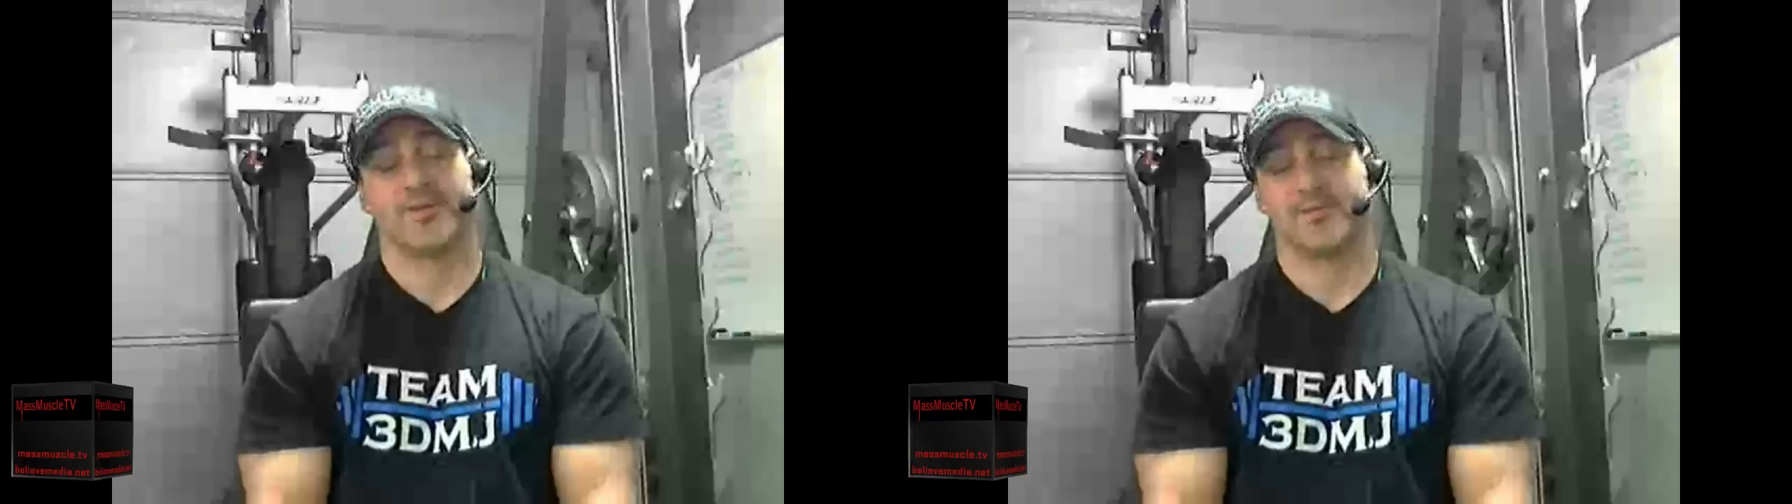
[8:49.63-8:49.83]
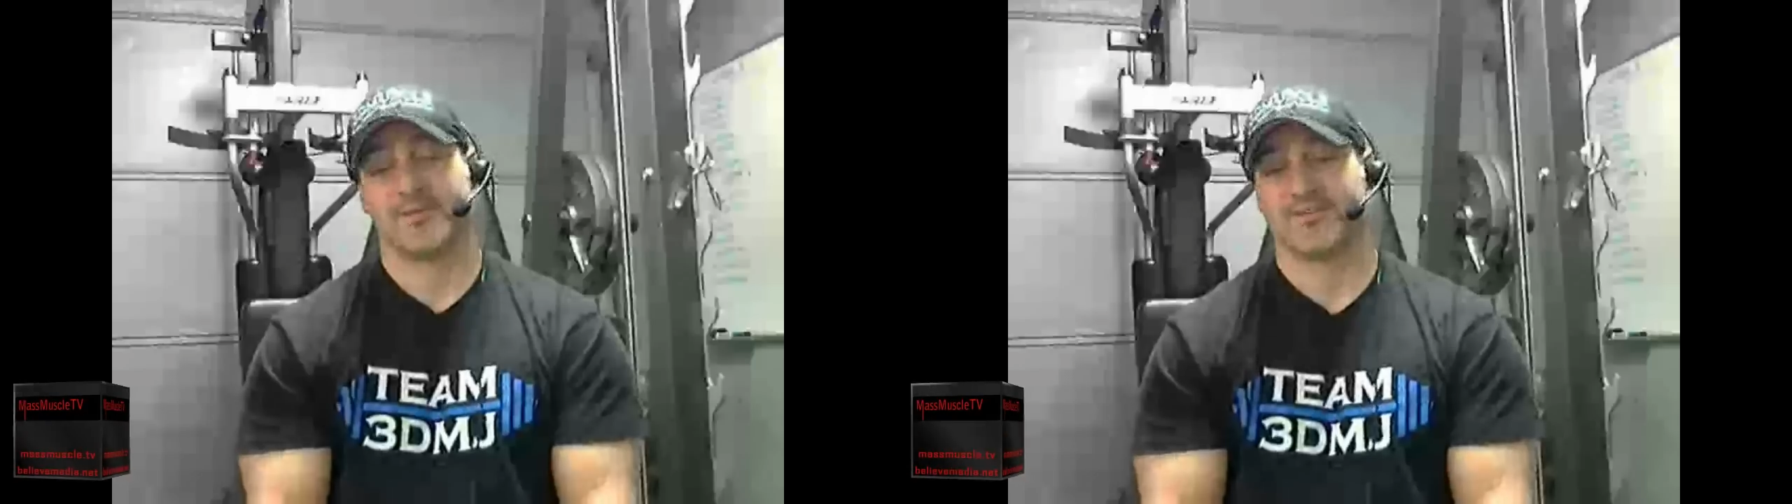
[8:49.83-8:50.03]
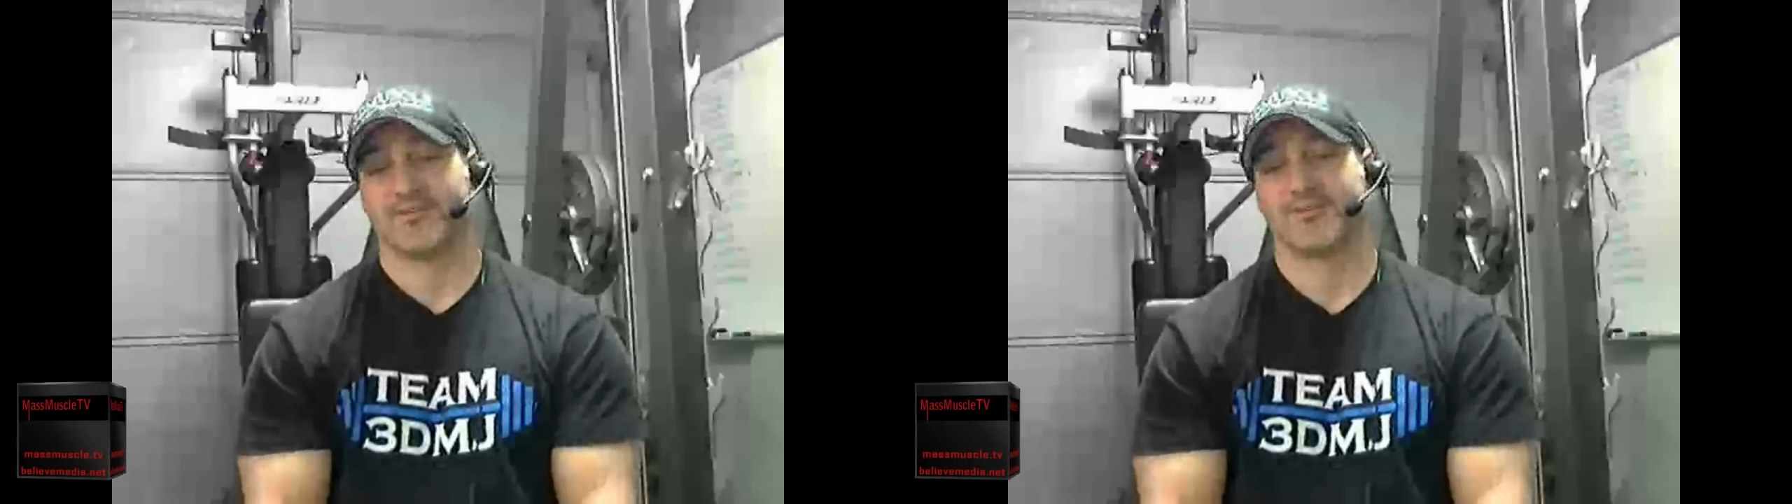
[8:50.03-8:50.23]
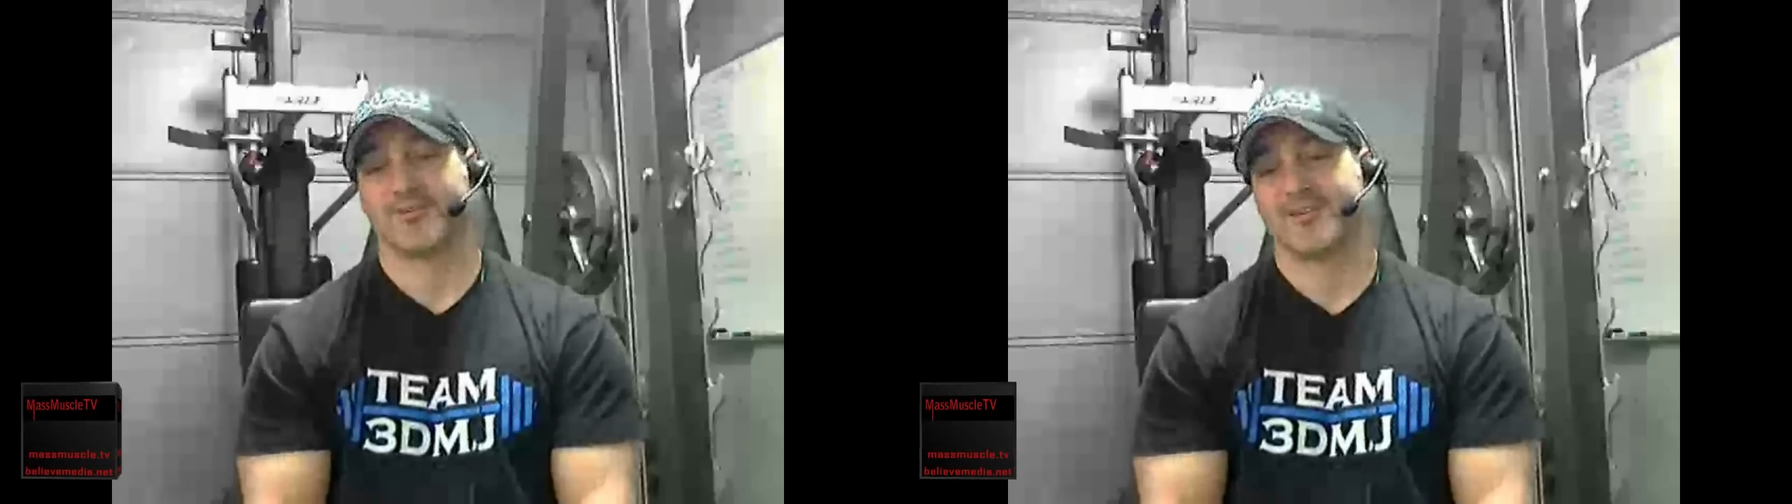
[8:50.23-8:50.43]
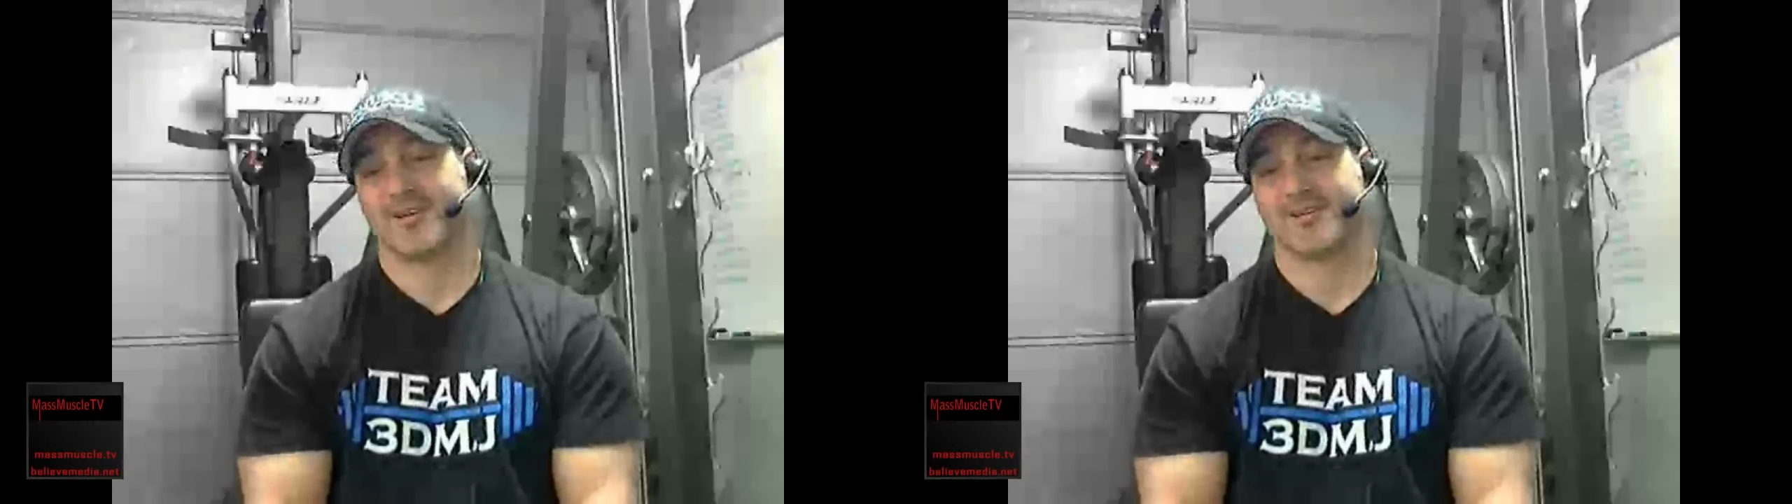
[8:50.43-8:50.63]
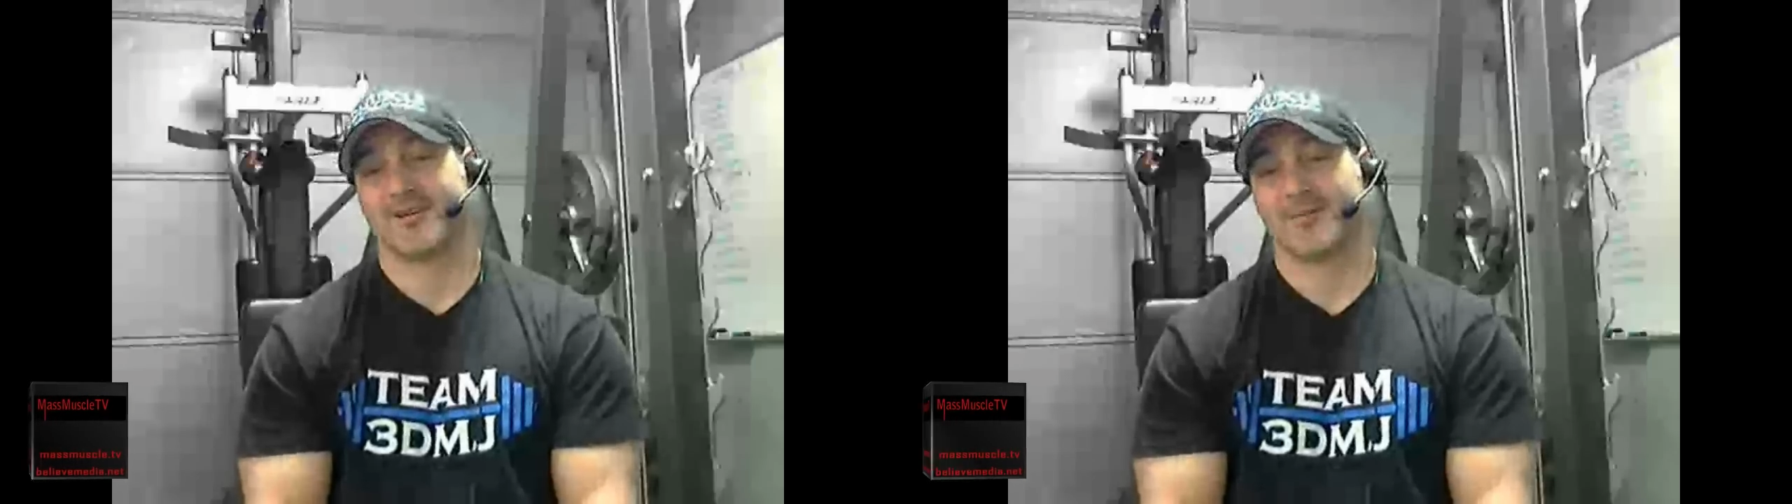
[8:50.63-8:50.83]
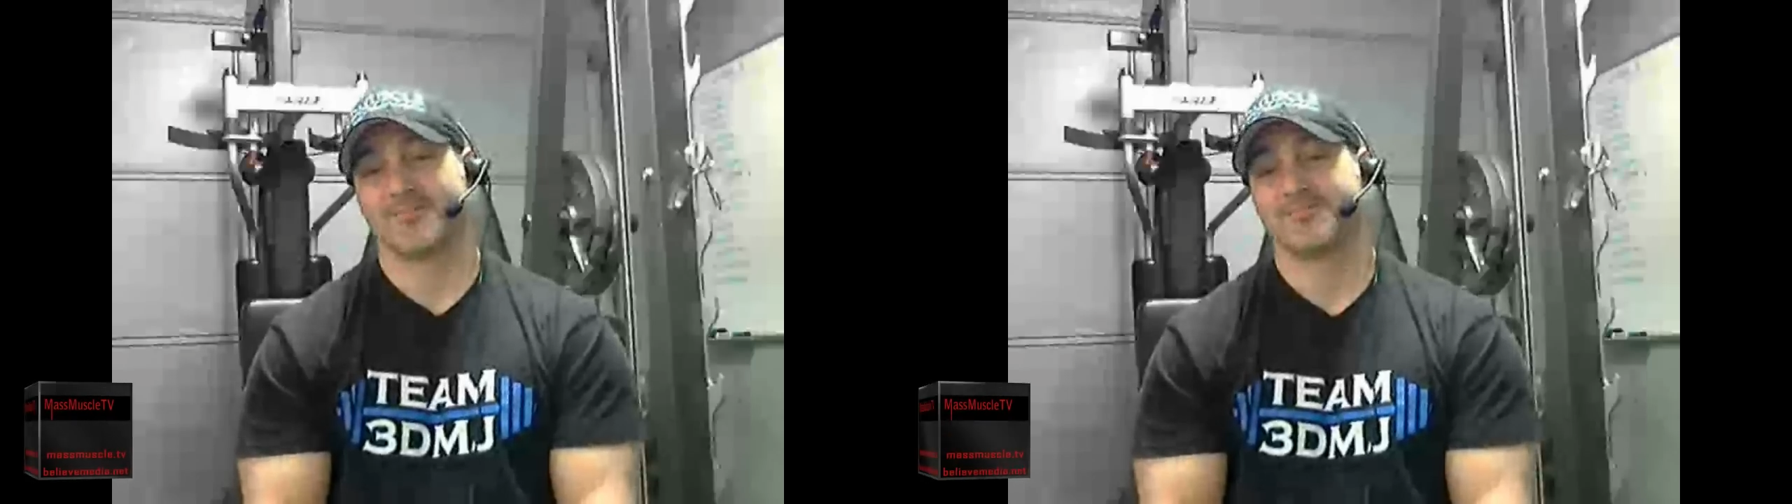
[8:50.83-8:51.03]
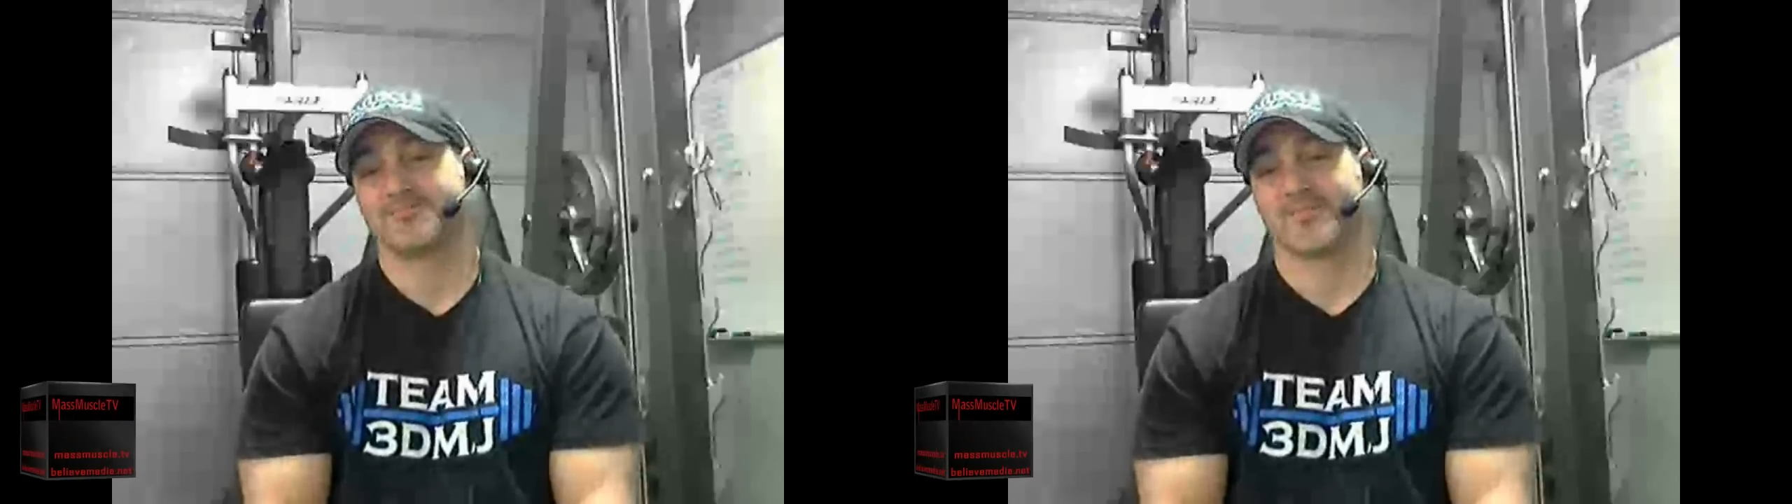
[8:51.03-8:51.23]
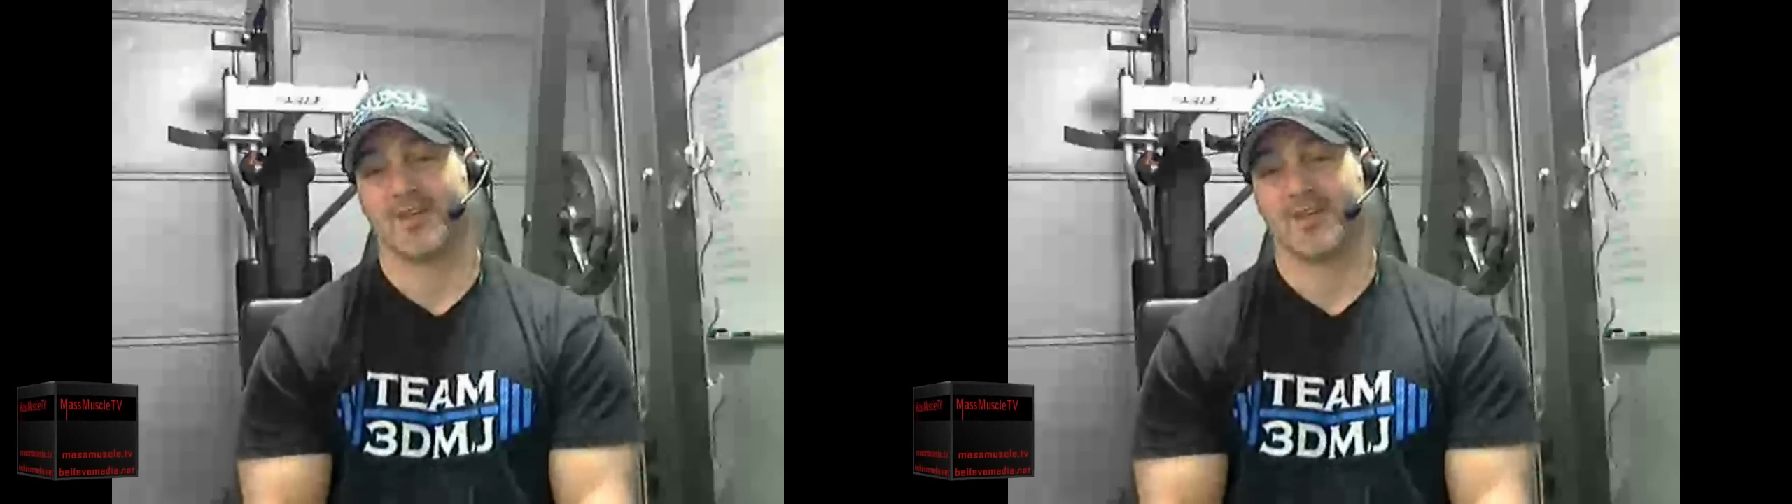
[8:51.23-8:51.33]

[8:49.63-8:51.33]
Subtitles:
3DMuscleJourney.com